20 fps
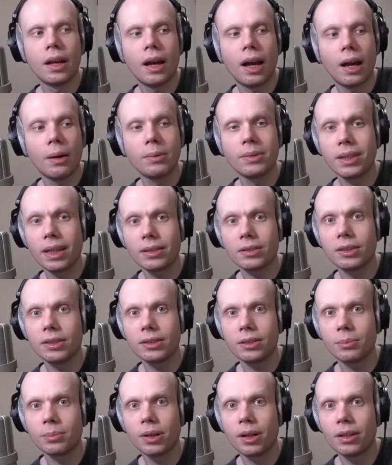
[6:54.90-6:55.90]
I was actually
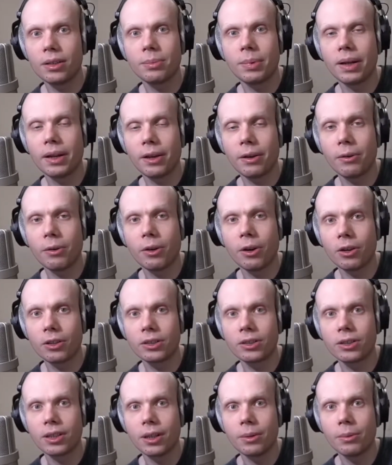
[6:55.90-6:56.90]
surprised by how
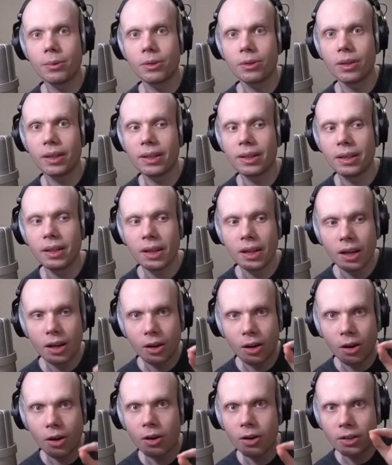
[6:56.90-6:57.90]
harsh they were. Like,
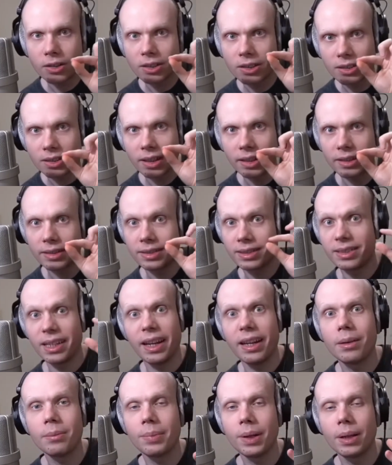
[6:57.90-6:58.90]
harsh, like
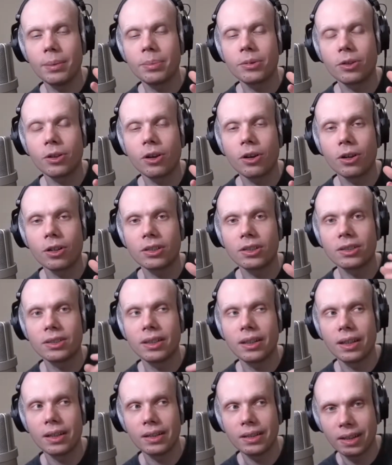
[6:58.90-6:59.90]
sandpaper harsh,
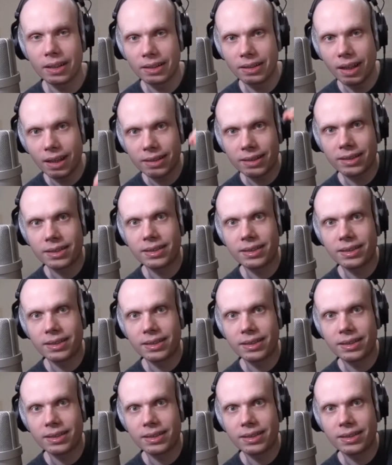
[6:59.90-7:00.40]
like not